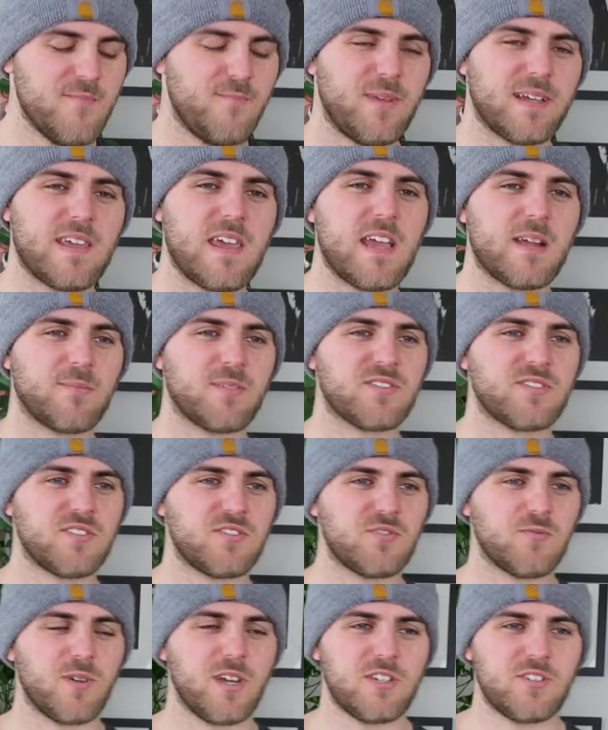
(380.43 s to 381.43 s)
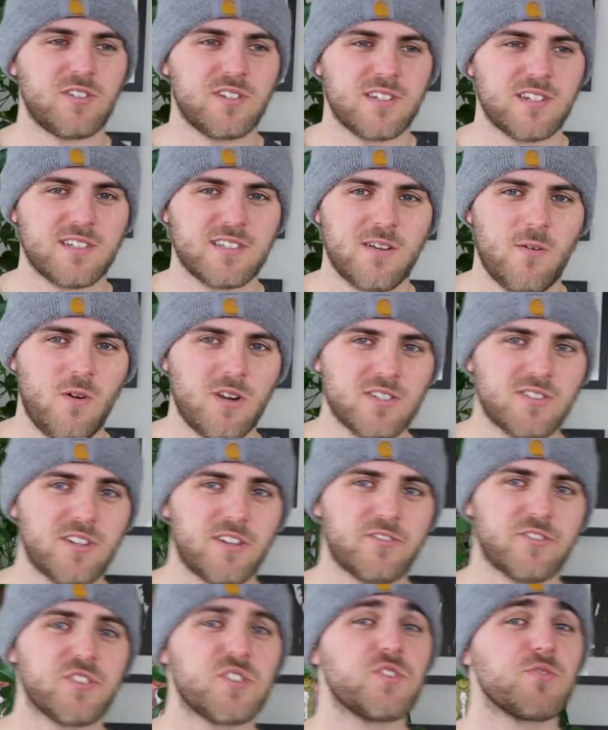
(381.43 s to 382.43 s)
my camera situation because I want to
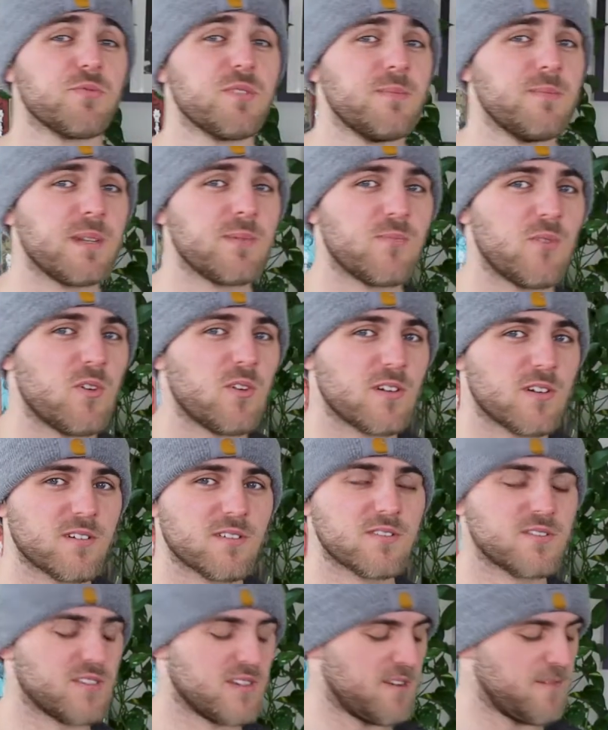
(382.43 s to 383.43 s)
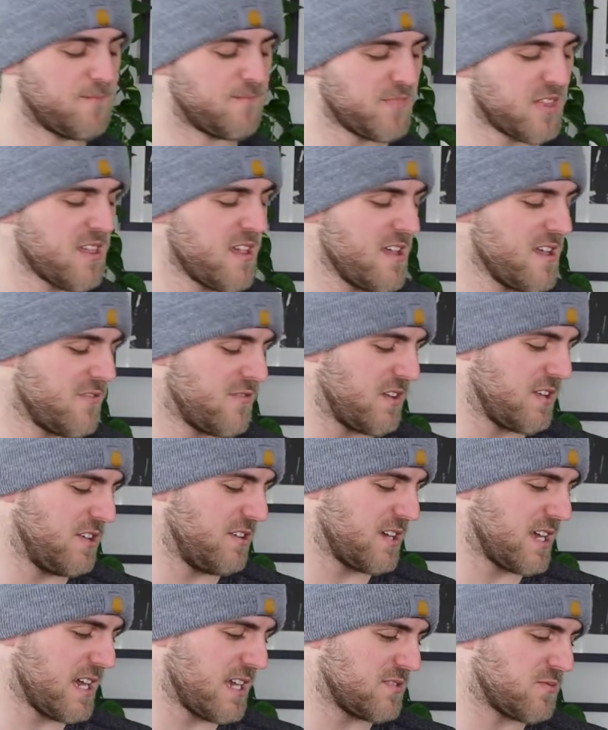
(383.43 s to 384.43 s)
start streaming more. So if
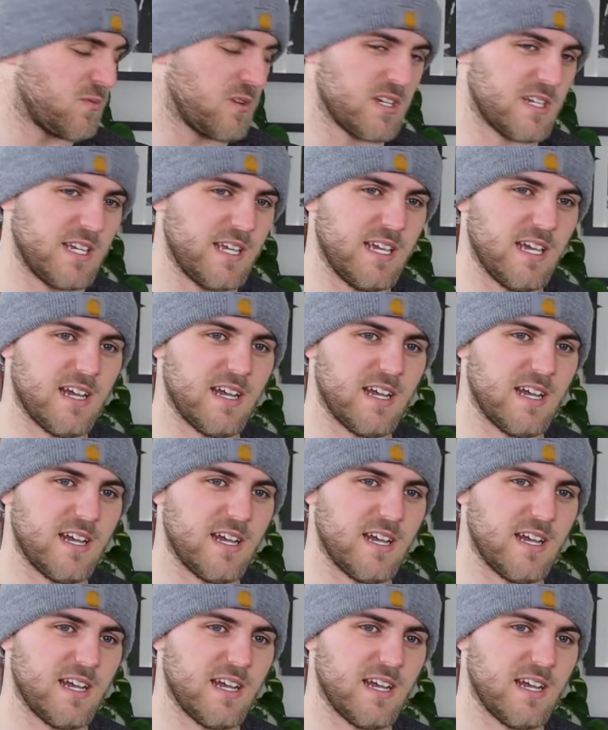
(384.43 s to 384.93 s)
any of you guys want